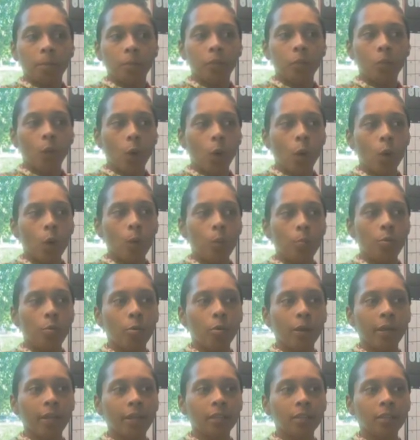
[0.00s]
whole
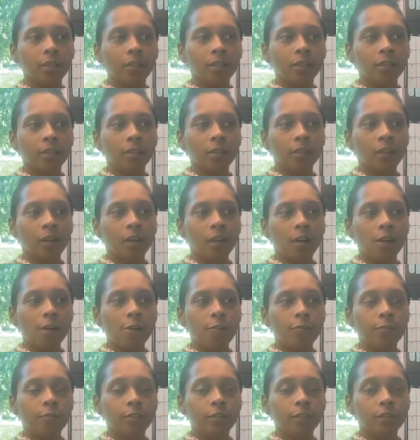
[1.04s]
point
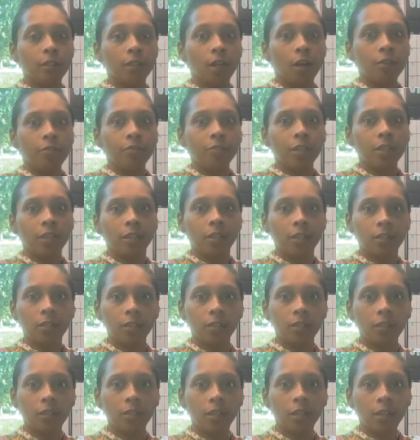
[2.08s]
of loving,
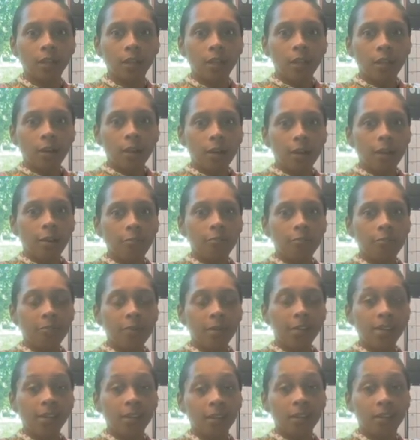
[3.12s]
of
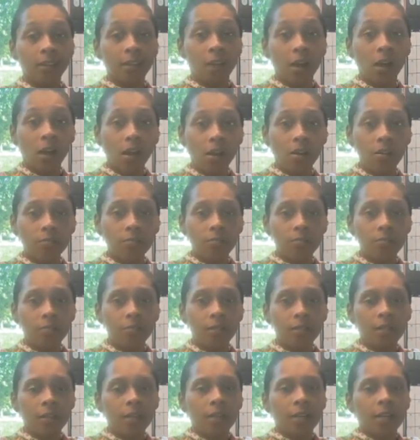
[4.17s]
being love,
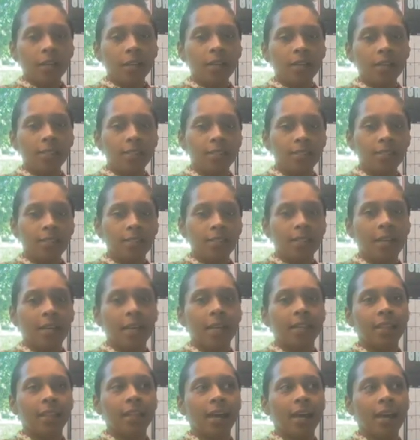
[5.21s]
is to
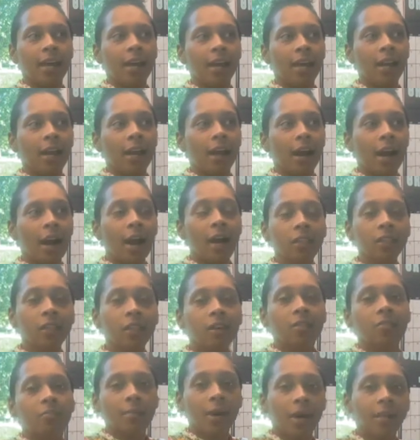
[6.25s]
say that I
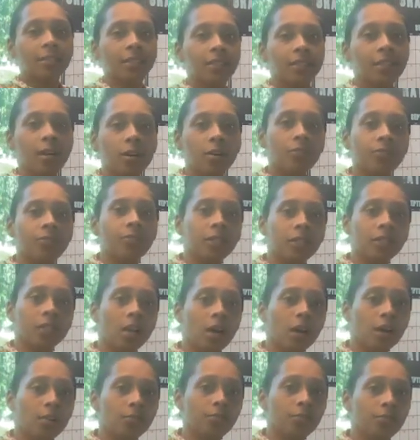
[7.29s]
love myself
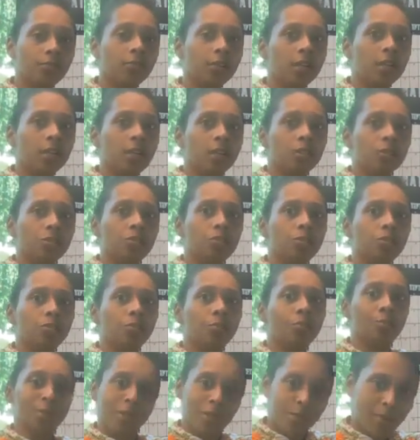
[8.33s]
enough
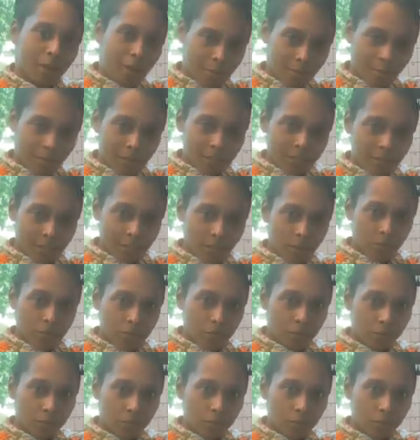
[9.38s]
to be by myself.